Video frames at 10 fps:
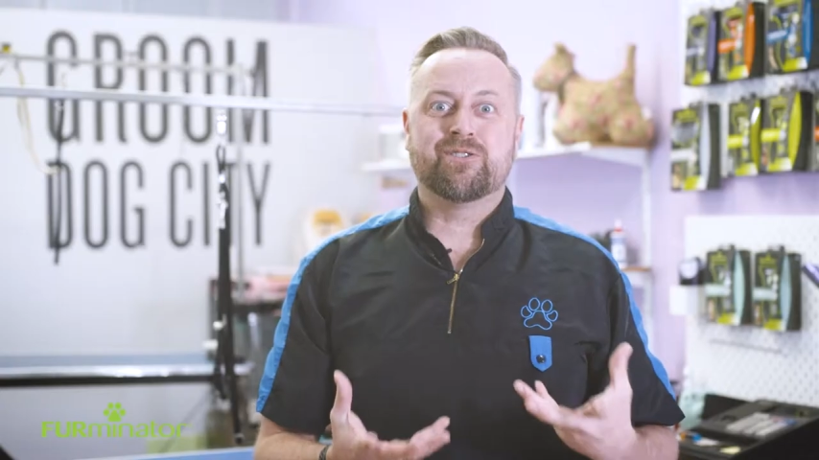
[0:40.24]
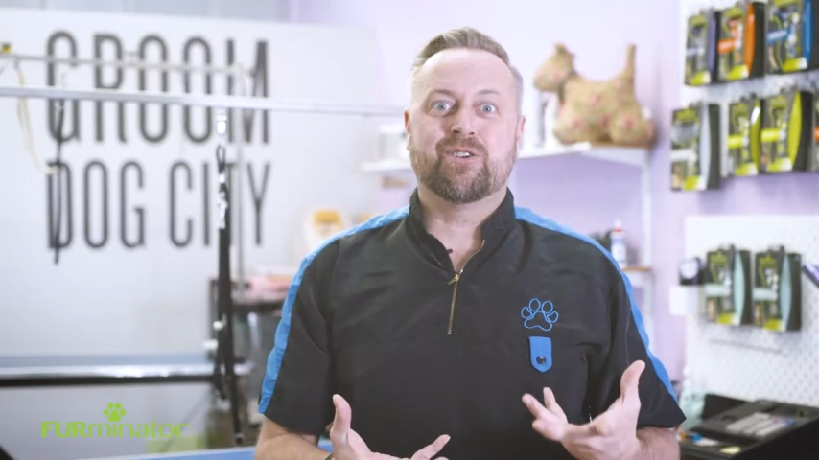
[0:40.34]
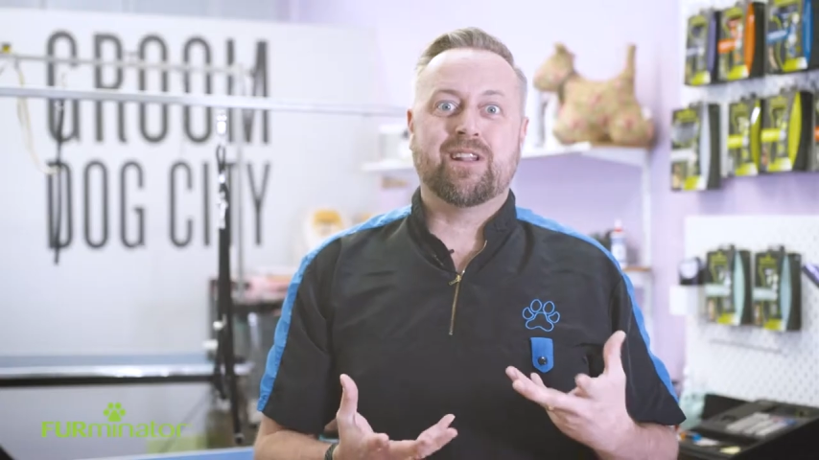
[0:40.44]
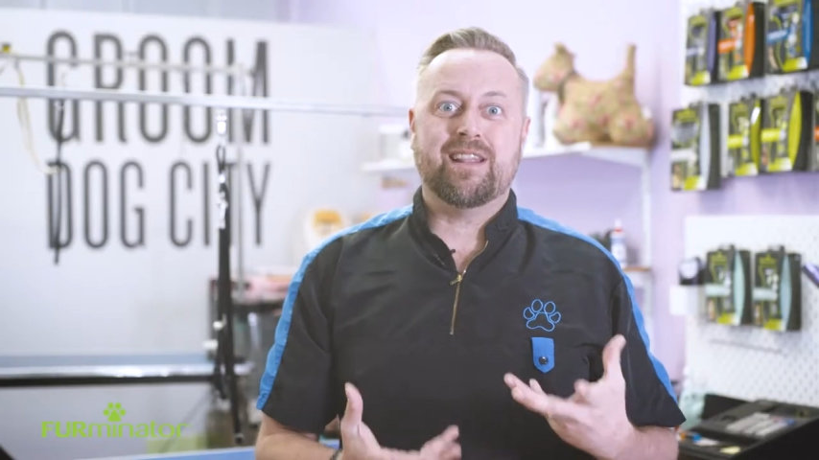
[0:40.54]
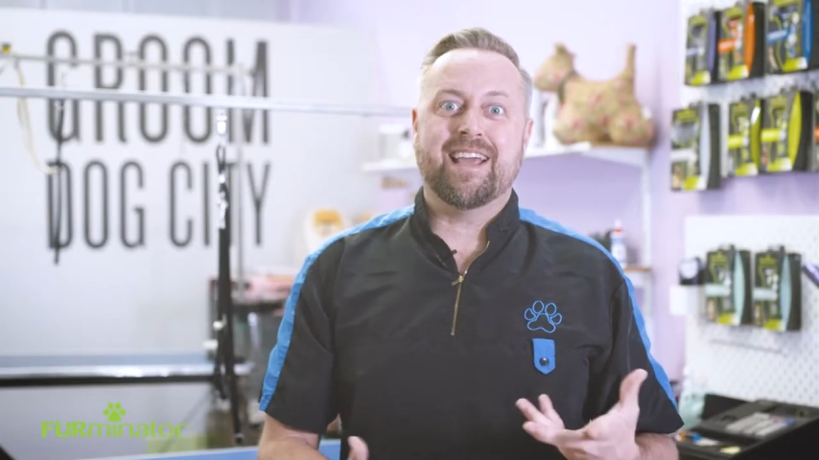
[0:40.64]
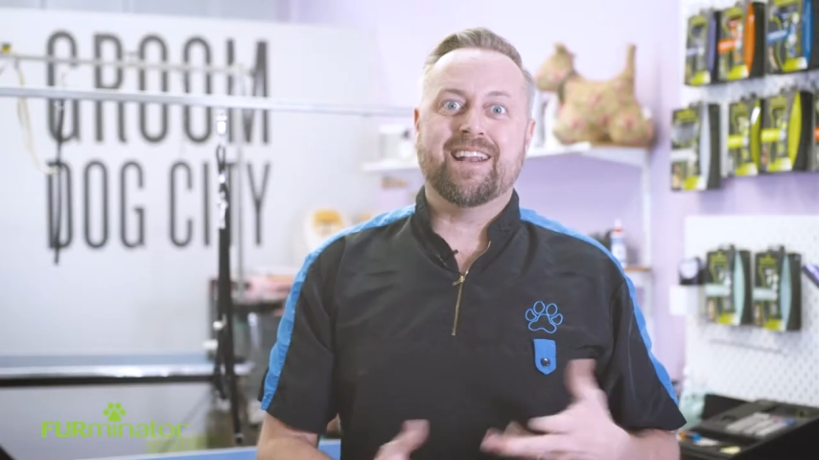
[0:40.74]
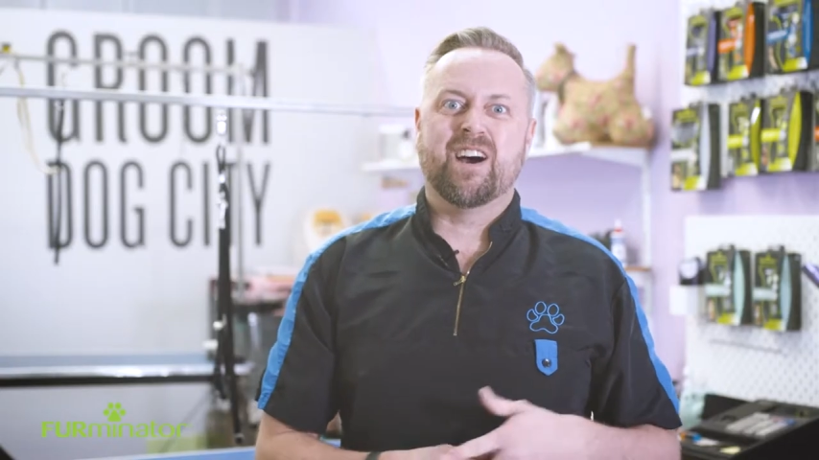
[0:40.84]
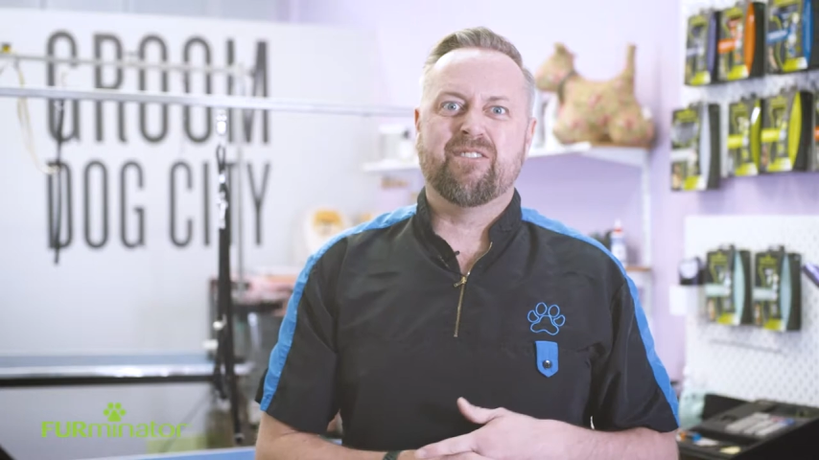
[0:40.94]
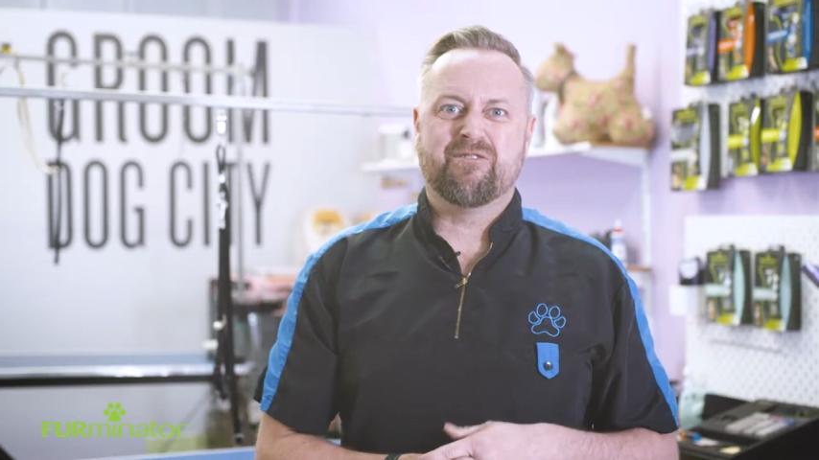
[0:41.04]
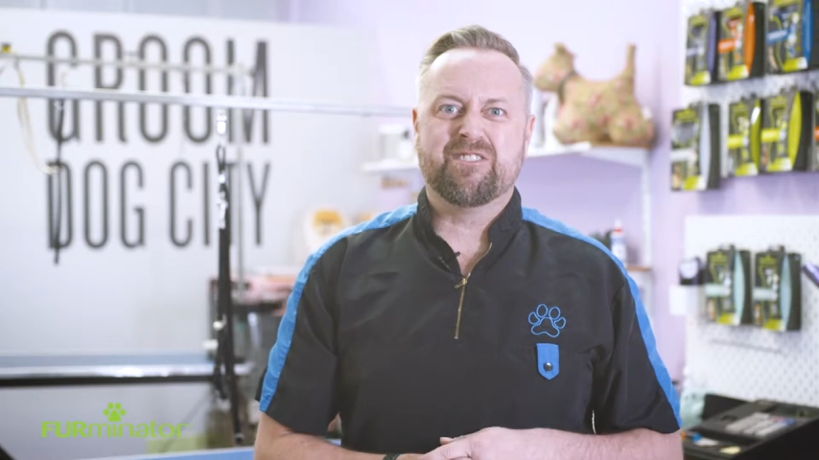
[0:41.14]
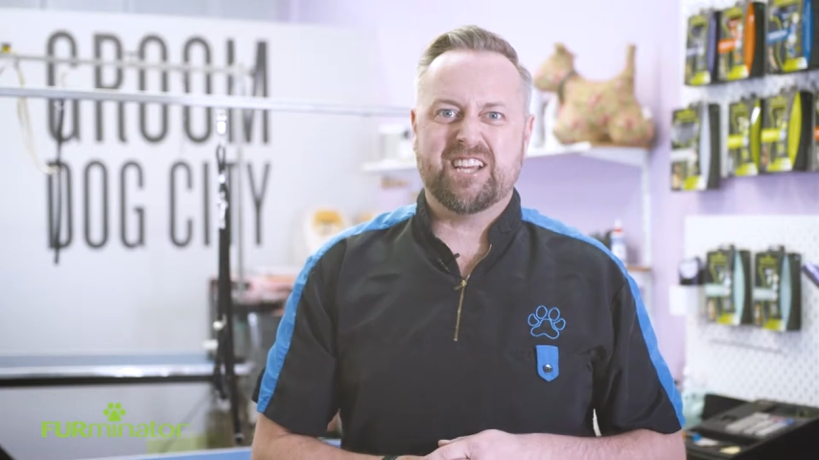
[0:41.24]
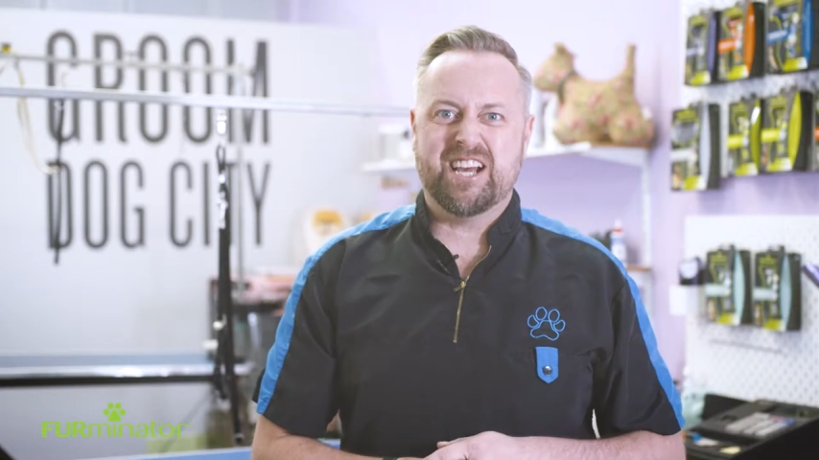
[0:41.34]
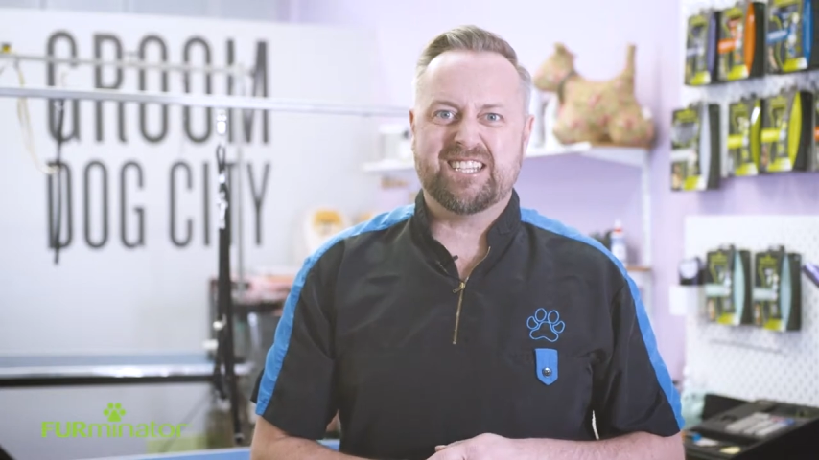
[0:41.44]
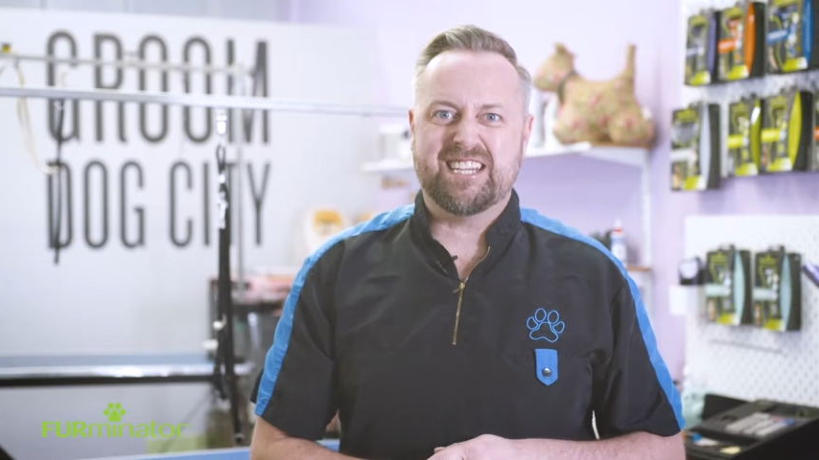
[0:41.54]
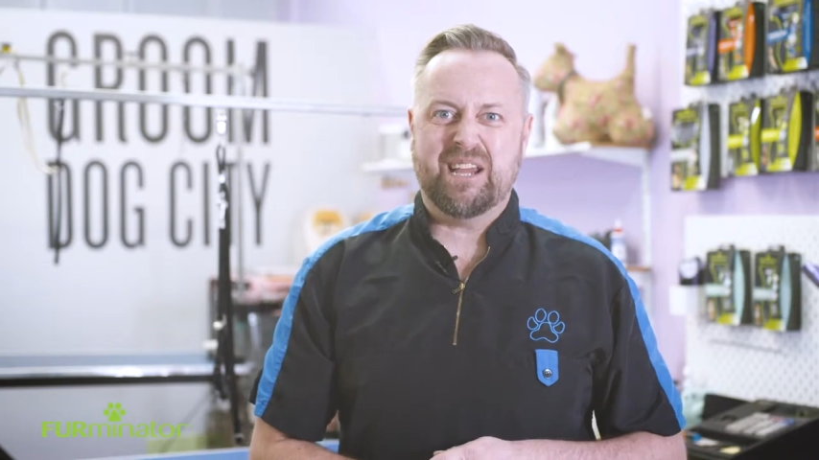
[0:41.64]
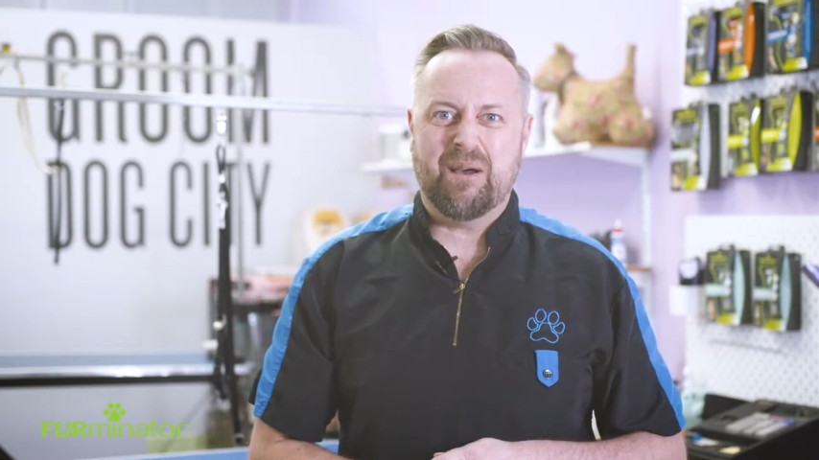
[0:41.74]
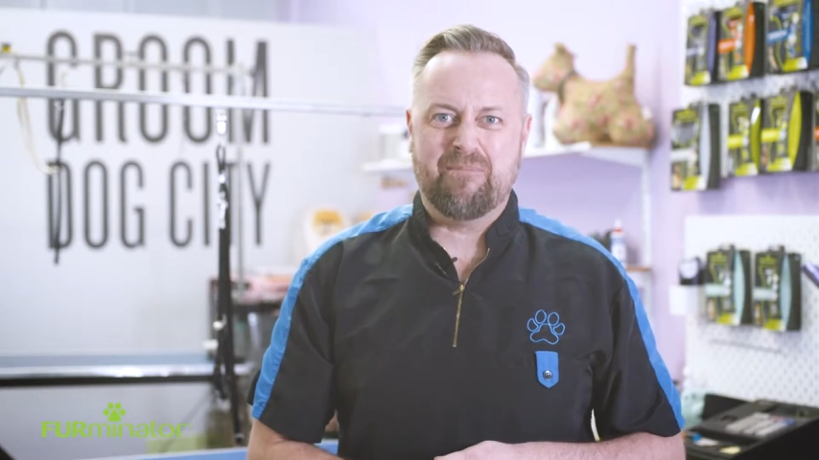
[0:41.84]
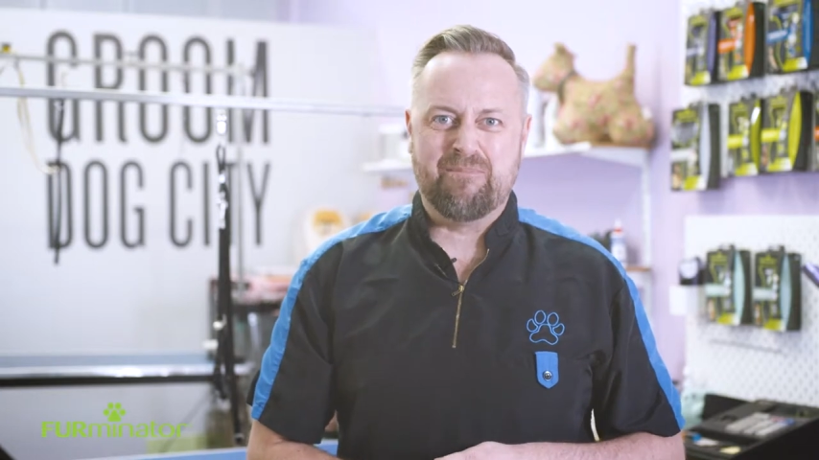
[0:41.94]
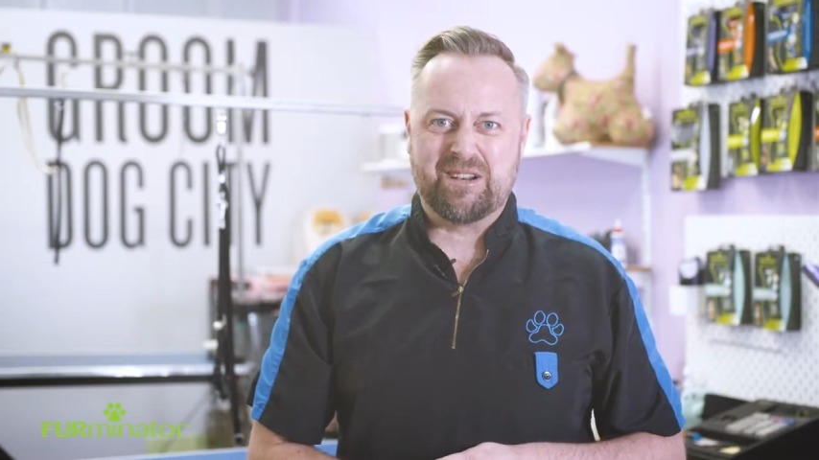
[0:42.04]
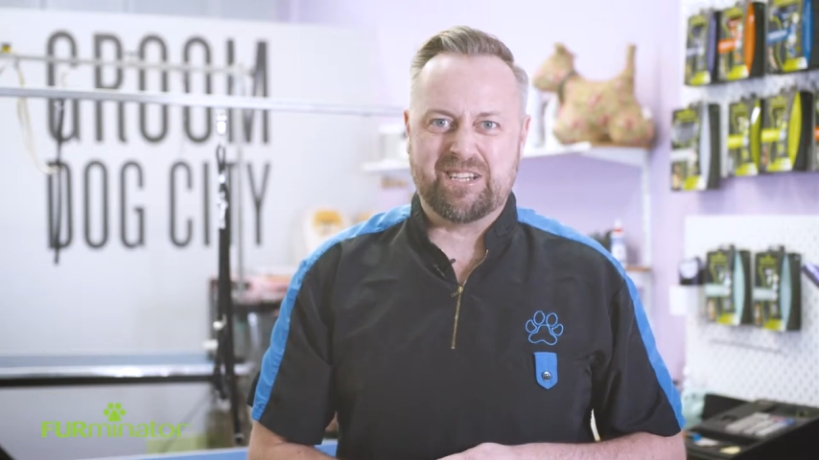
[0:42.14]
dog clean after a dirty,
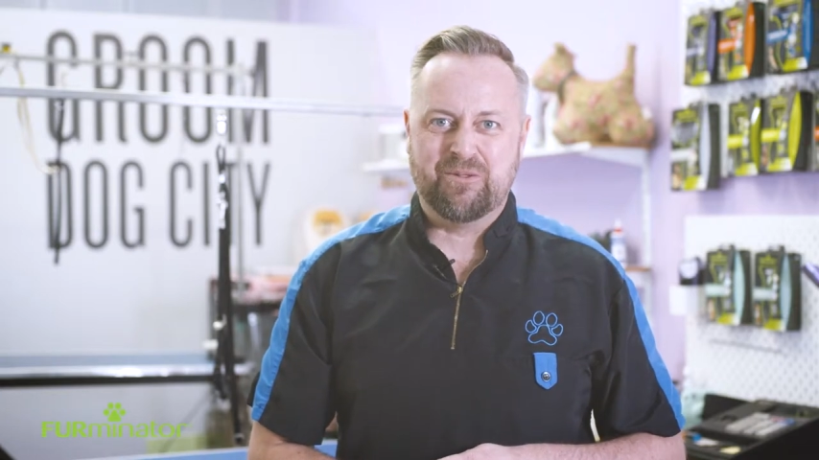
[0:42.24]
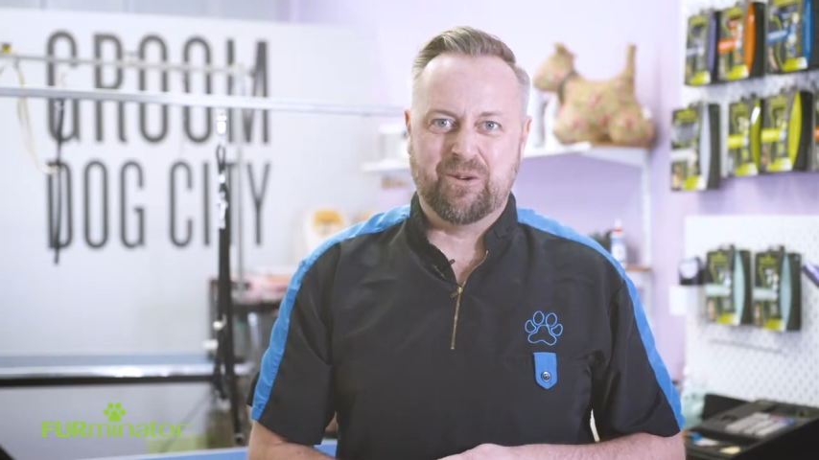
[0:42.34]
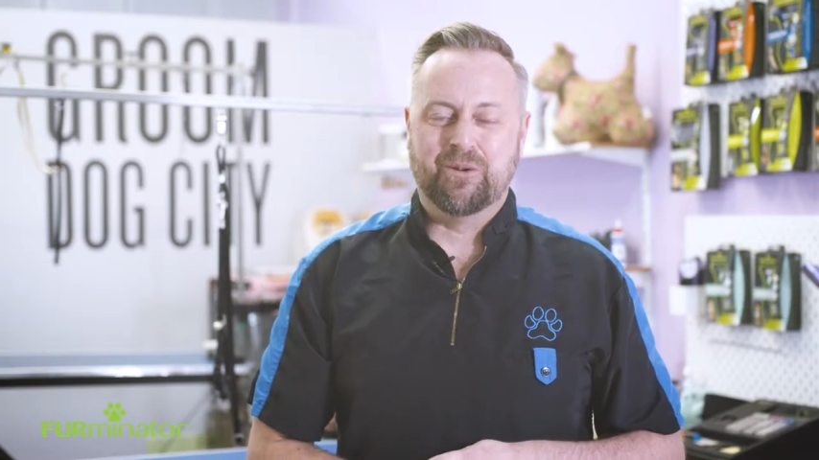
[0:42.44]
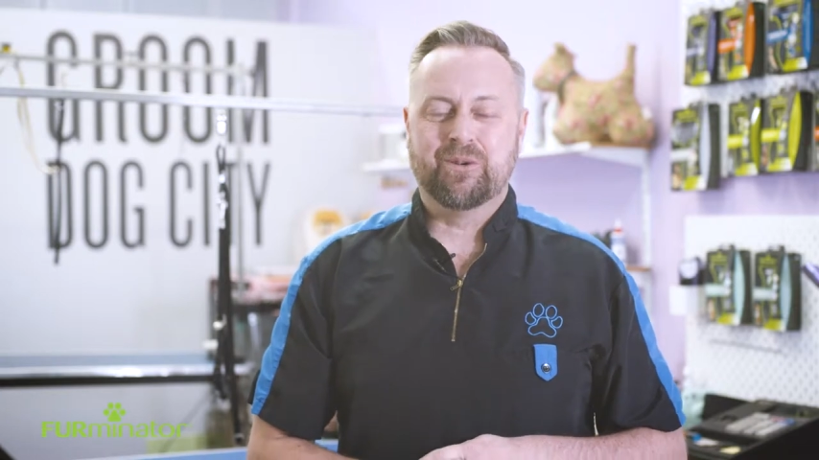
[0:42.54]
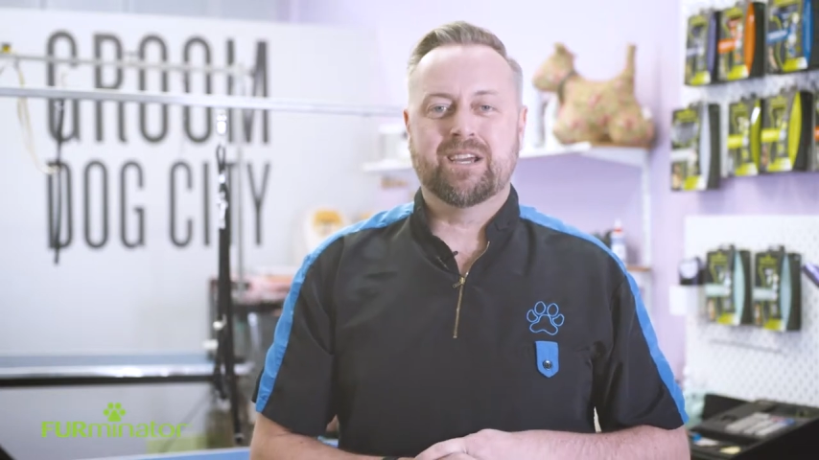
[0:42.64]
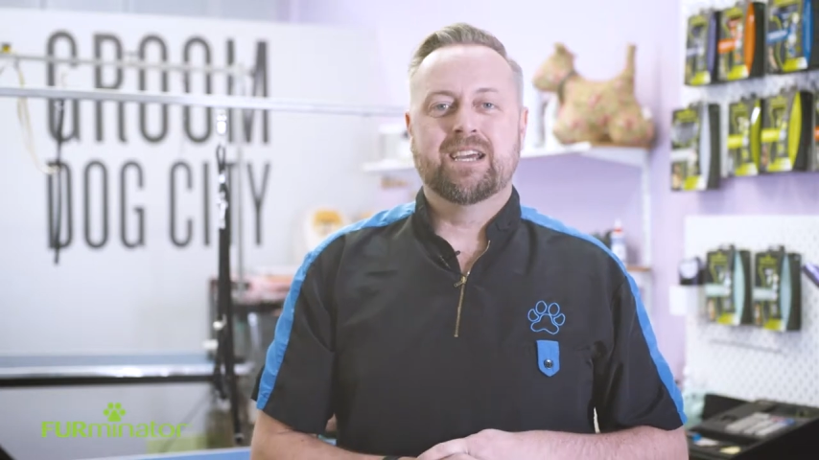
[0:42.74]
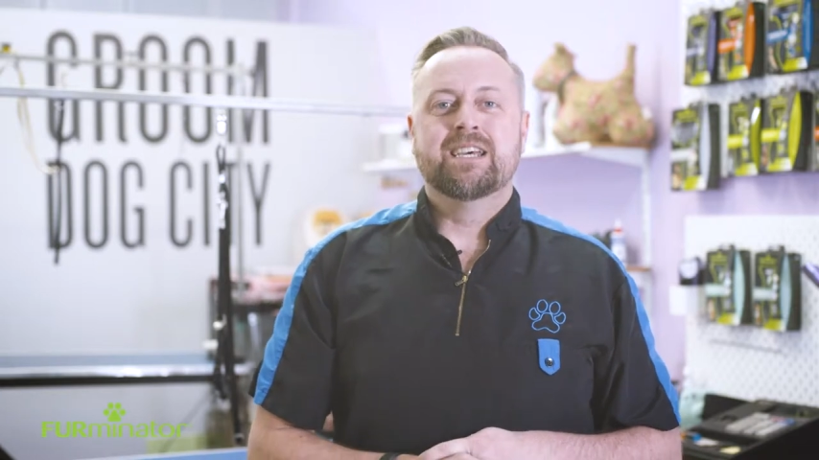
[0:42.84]
muddy walk.